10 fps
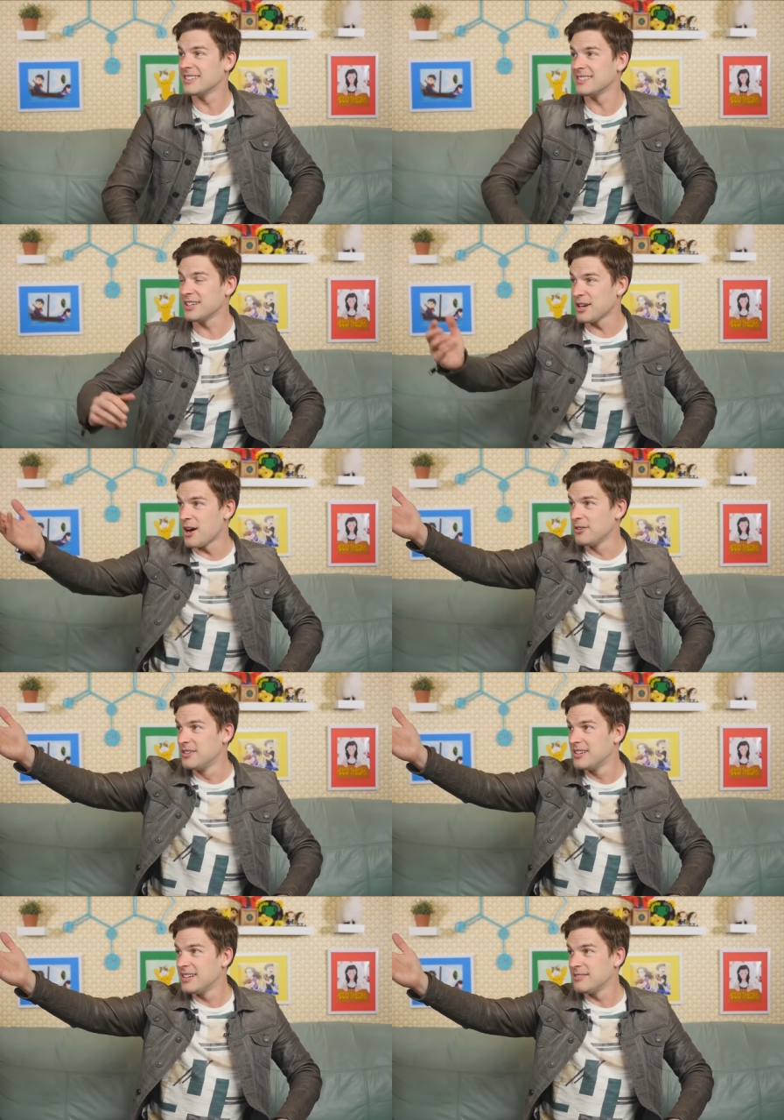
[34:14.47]
You know,
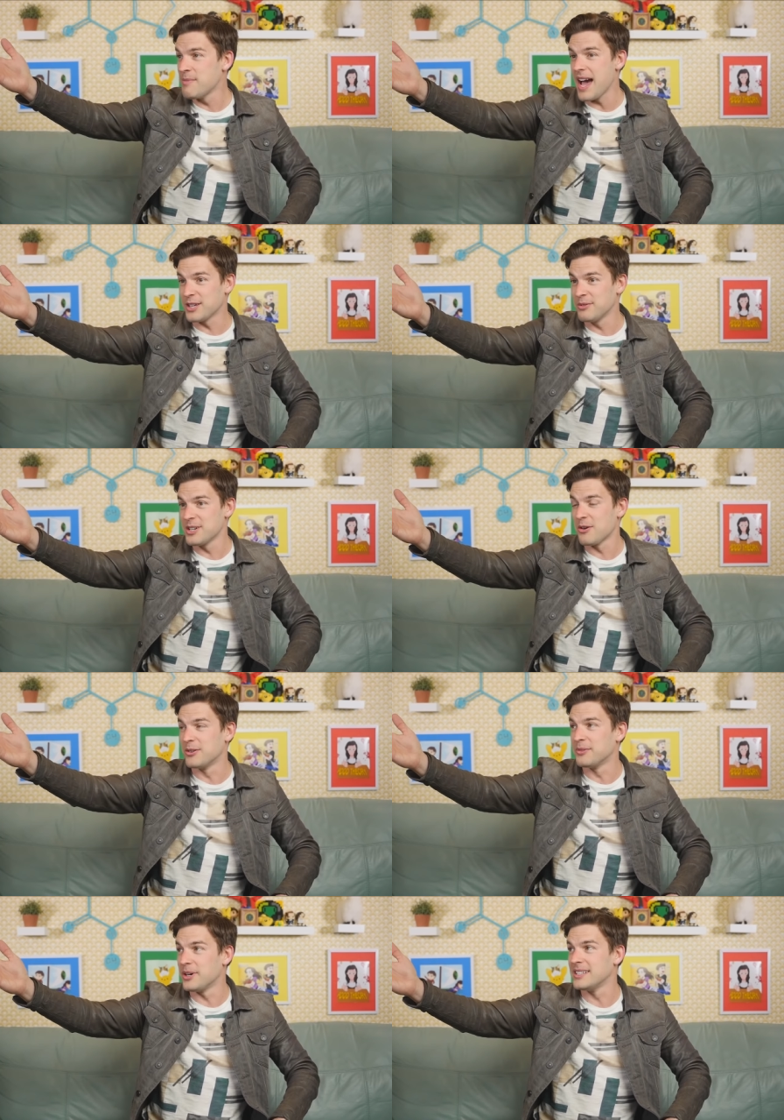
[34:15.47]
God. Matt, you would know who
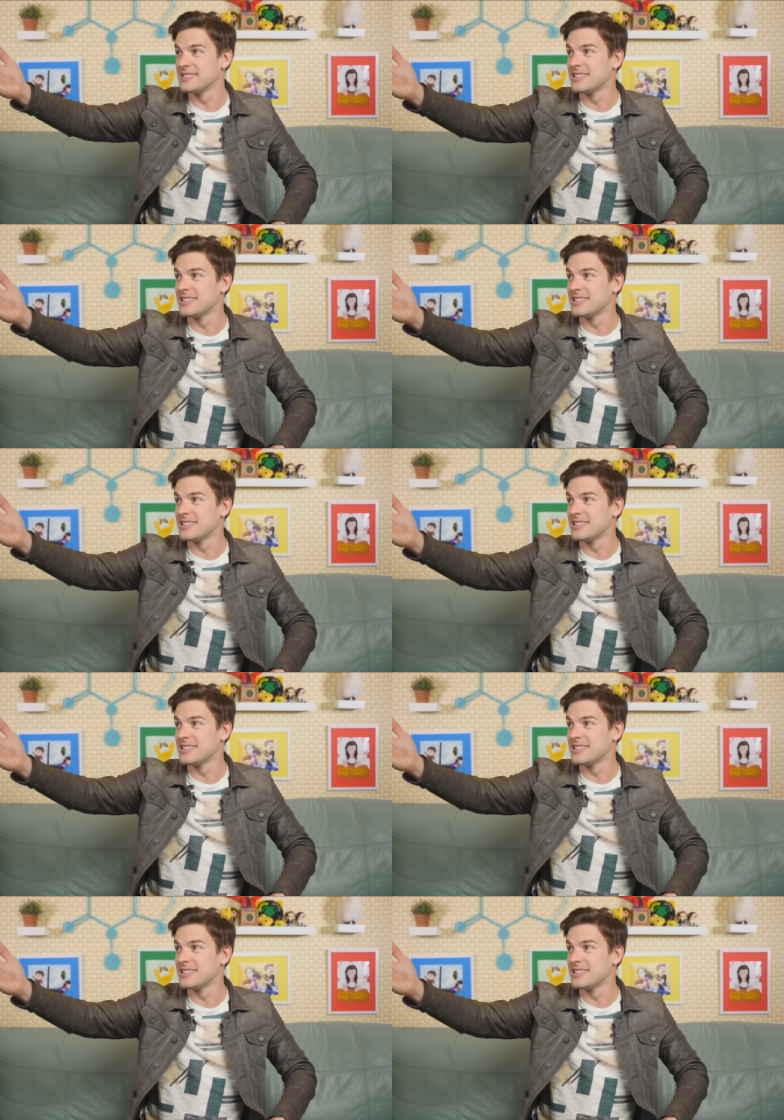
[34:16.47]
it was.